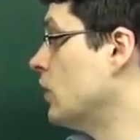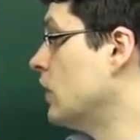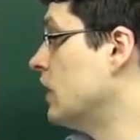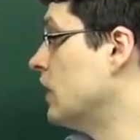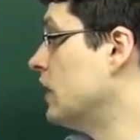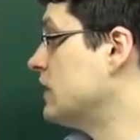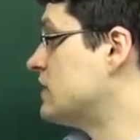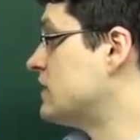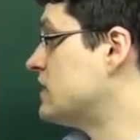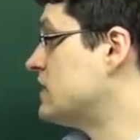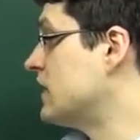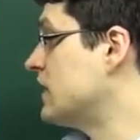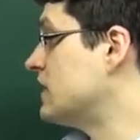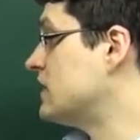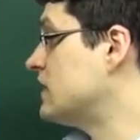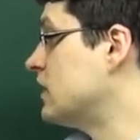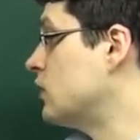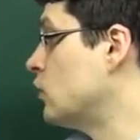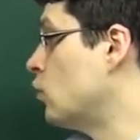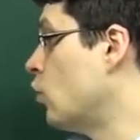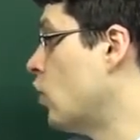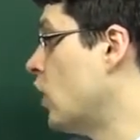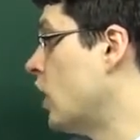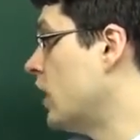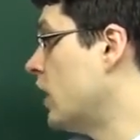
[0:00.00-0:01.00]
it says he
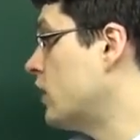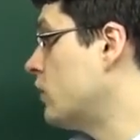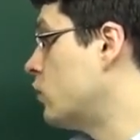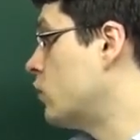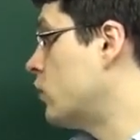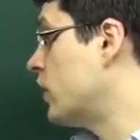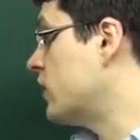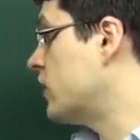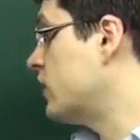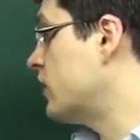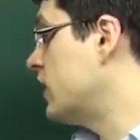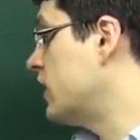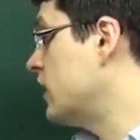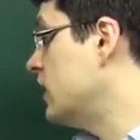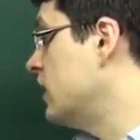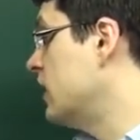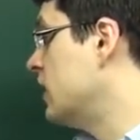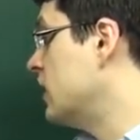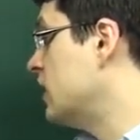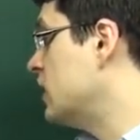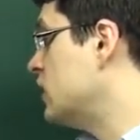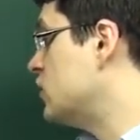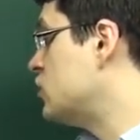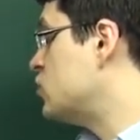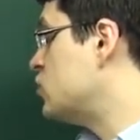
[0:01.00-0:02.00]
walked quickly,
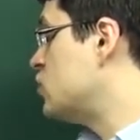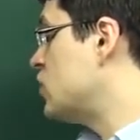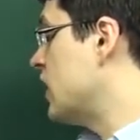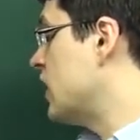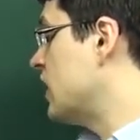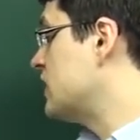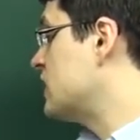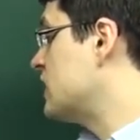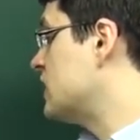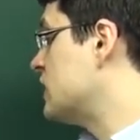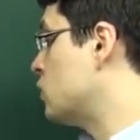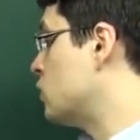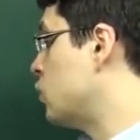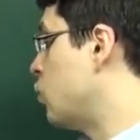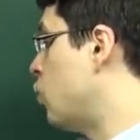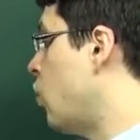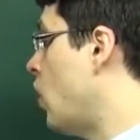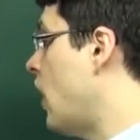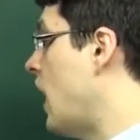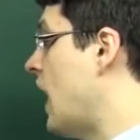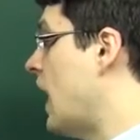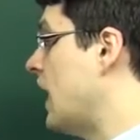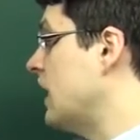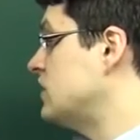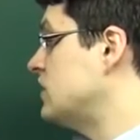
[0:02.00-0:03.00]
he checked his
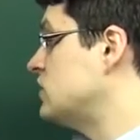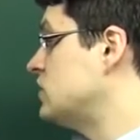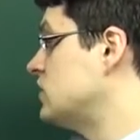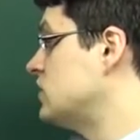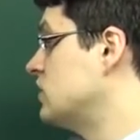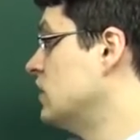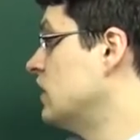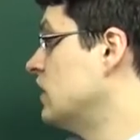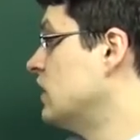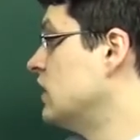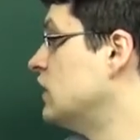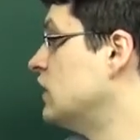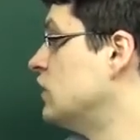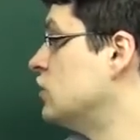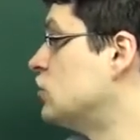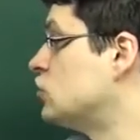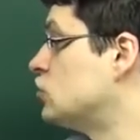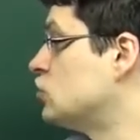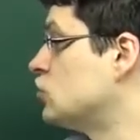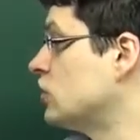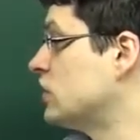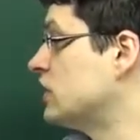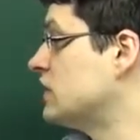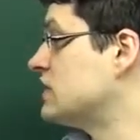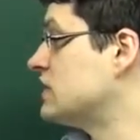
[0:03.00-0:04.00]
watch, he
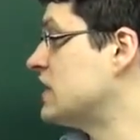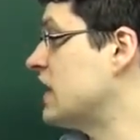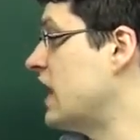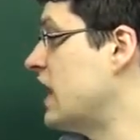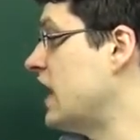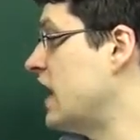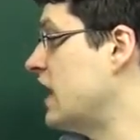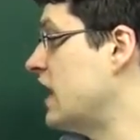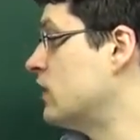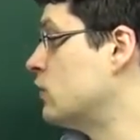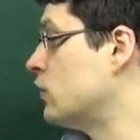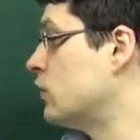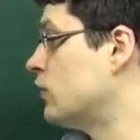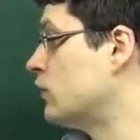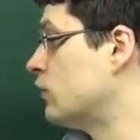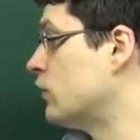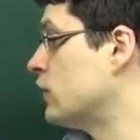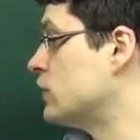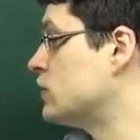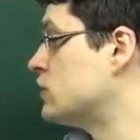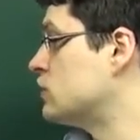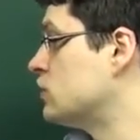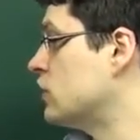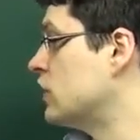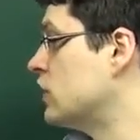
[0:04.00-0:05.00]
shook his head with
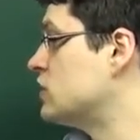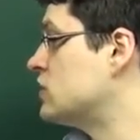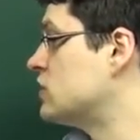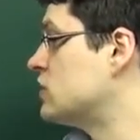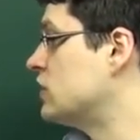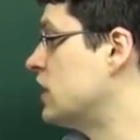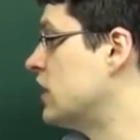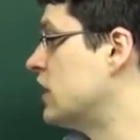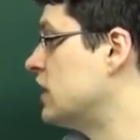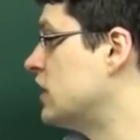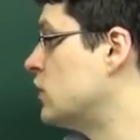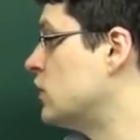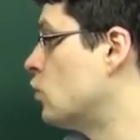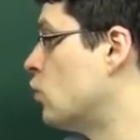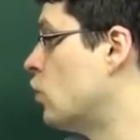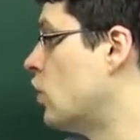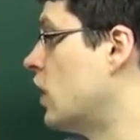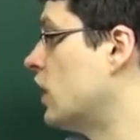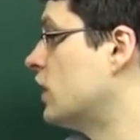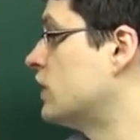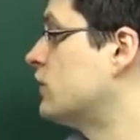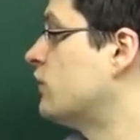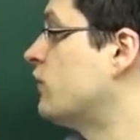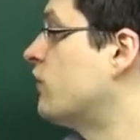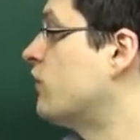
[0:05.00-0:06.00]
frustration, and he
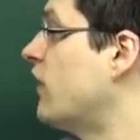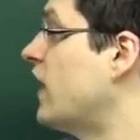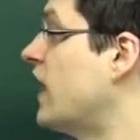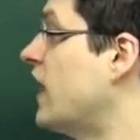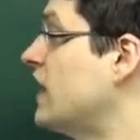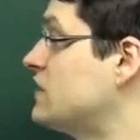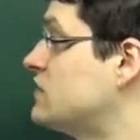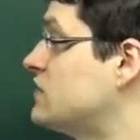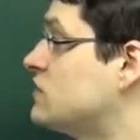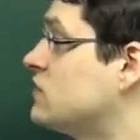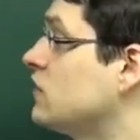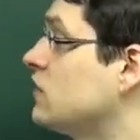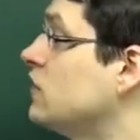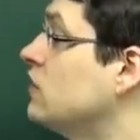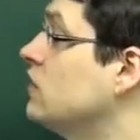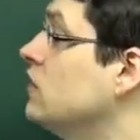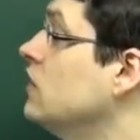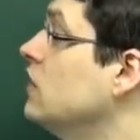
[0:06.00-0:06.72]
walked faster.